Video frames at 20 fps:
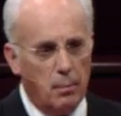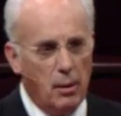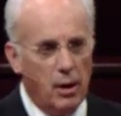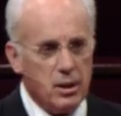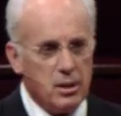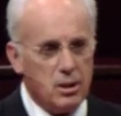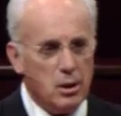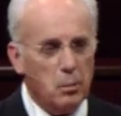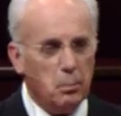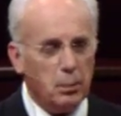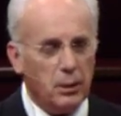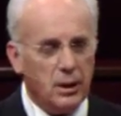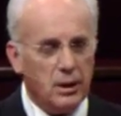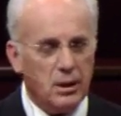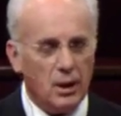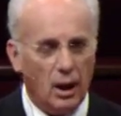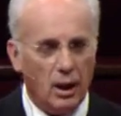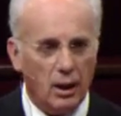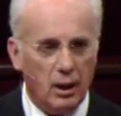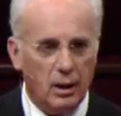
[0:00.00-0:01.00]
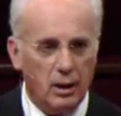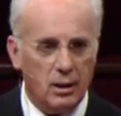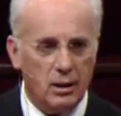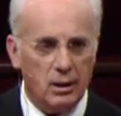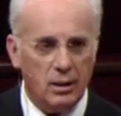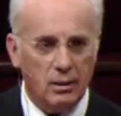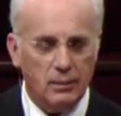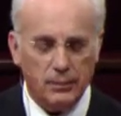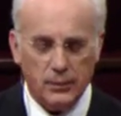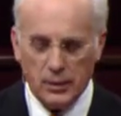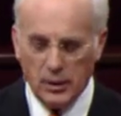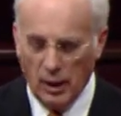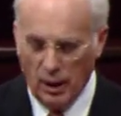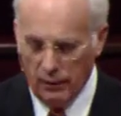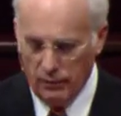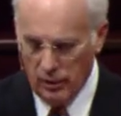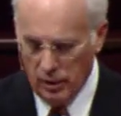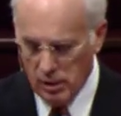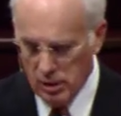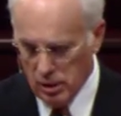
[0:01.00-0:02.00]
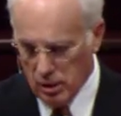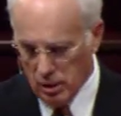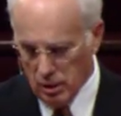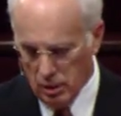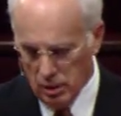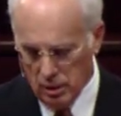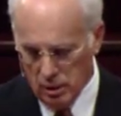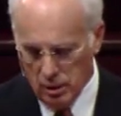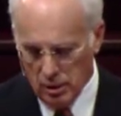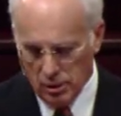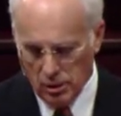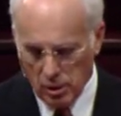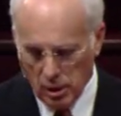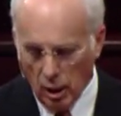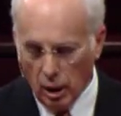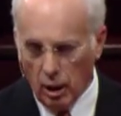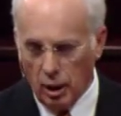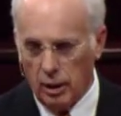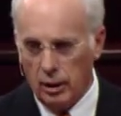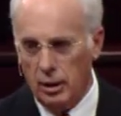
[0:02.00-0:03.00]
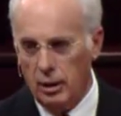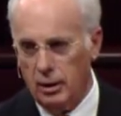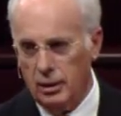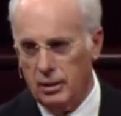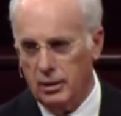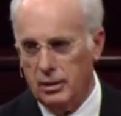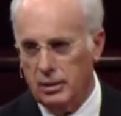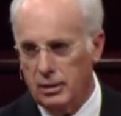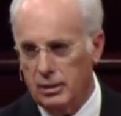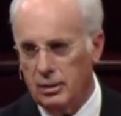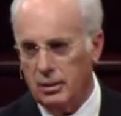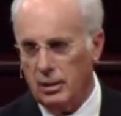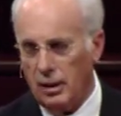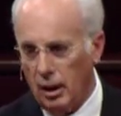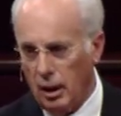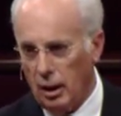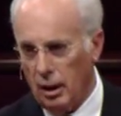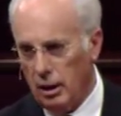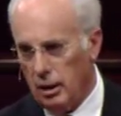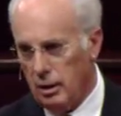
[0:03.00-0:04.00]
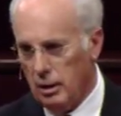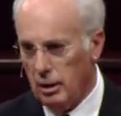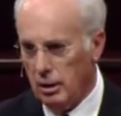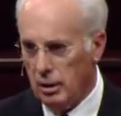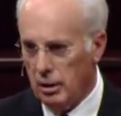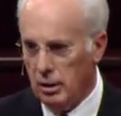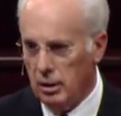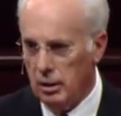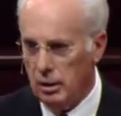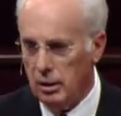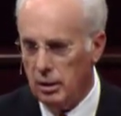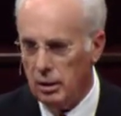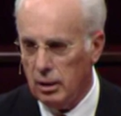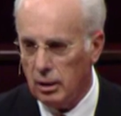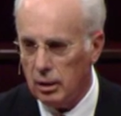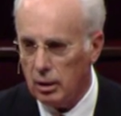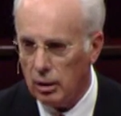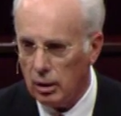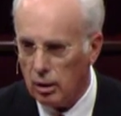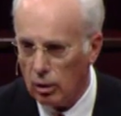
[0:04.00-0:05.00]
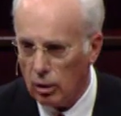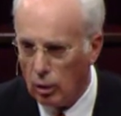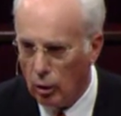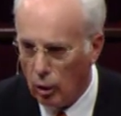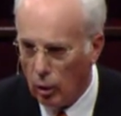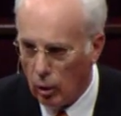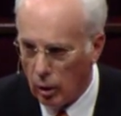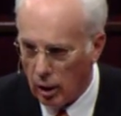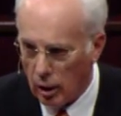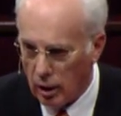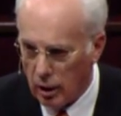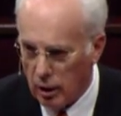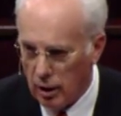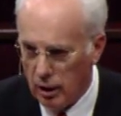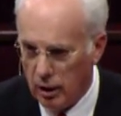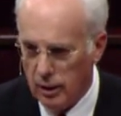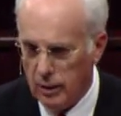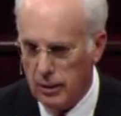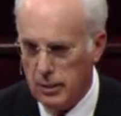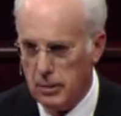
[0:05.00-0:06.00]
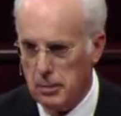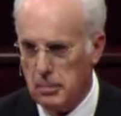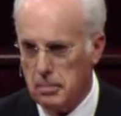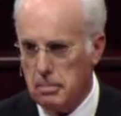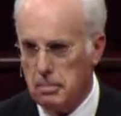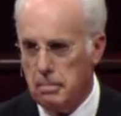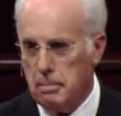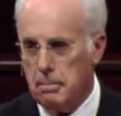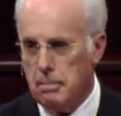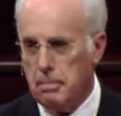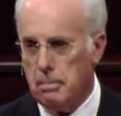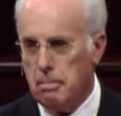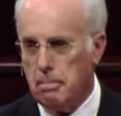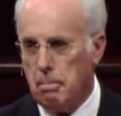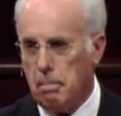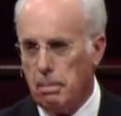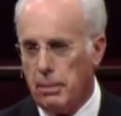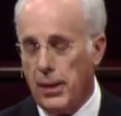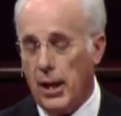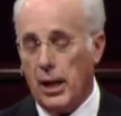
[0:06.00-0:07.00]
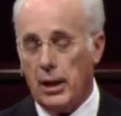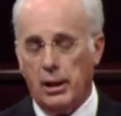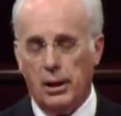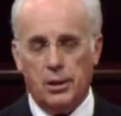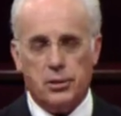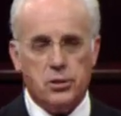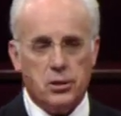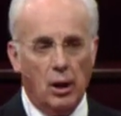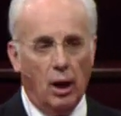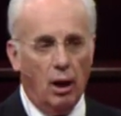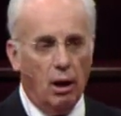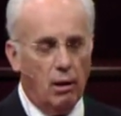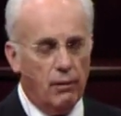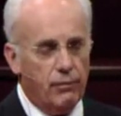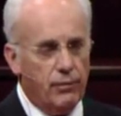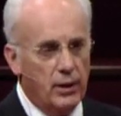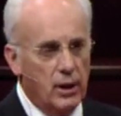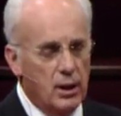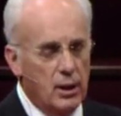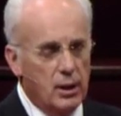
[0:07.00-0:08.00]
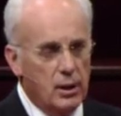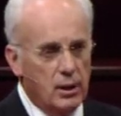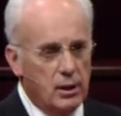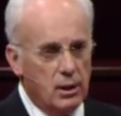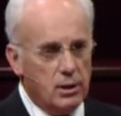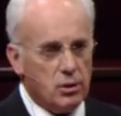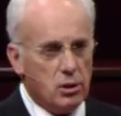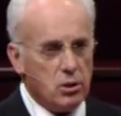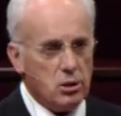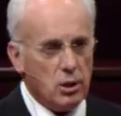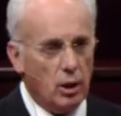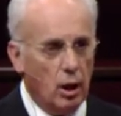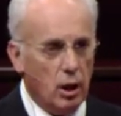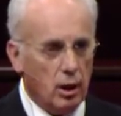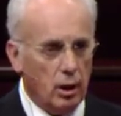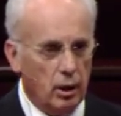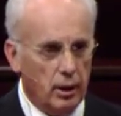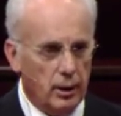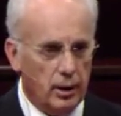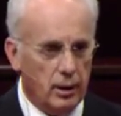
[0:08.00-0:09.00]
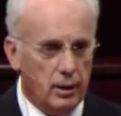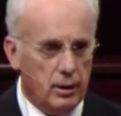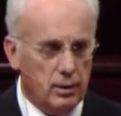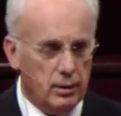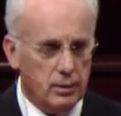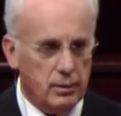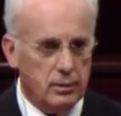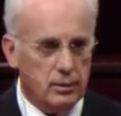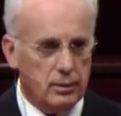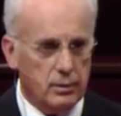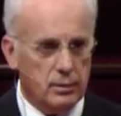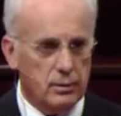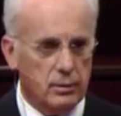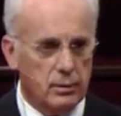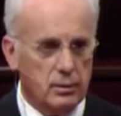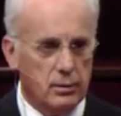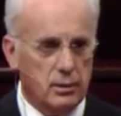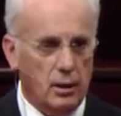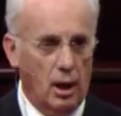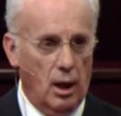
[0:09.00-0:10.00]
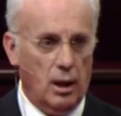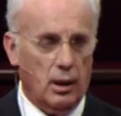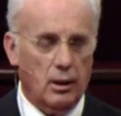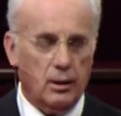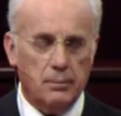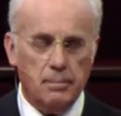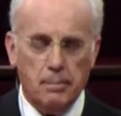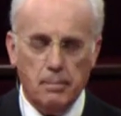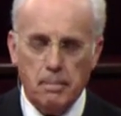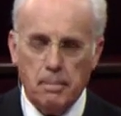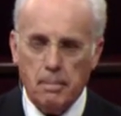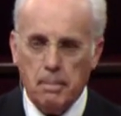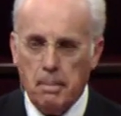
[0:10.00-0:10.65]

I might simply title it David's Son and Lord. That in itself is a startling title.